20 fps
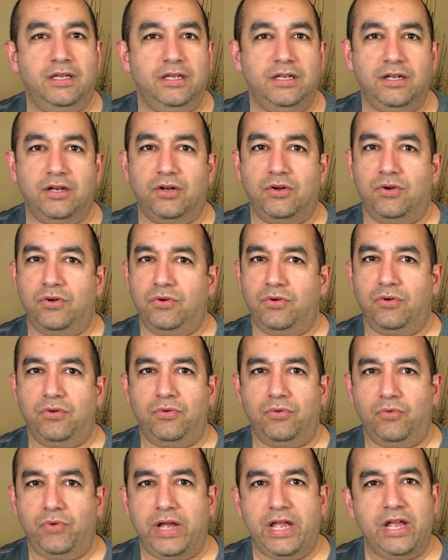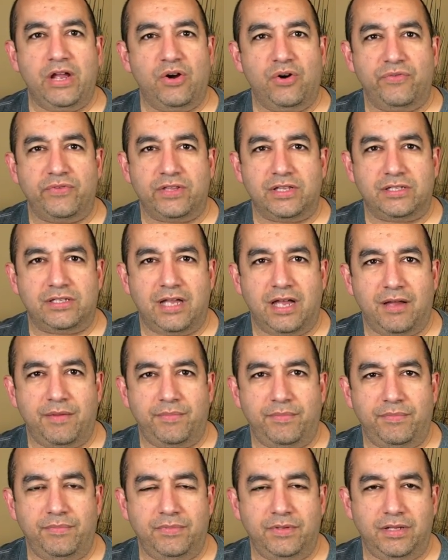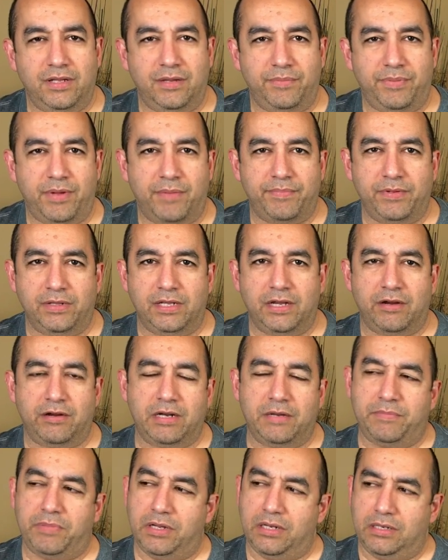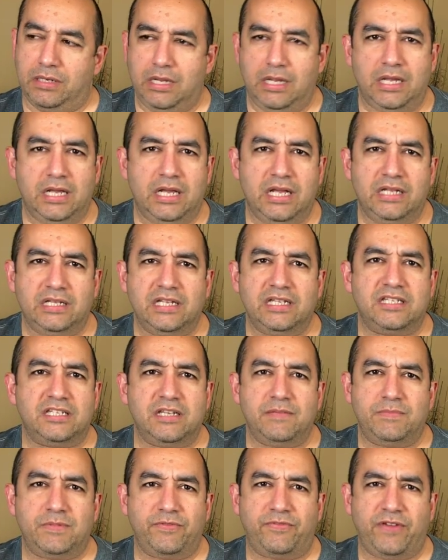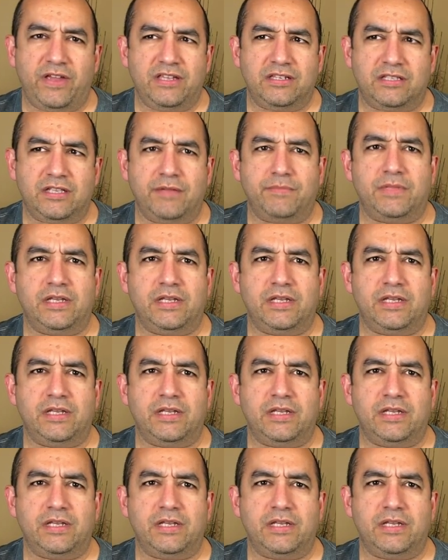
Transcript: you know, way over the top uh, popularity, but it didn't seem to faze them.